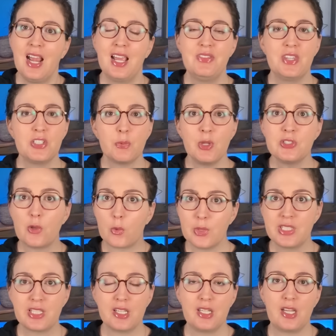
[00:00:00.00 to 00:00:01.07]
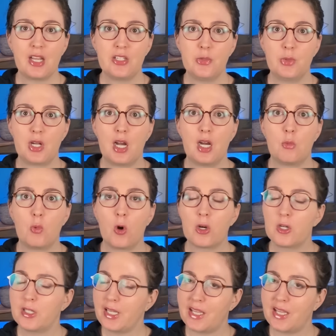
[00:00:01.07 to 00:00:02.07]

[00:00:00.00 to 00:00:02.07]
And this one's always gonna get you in hot water.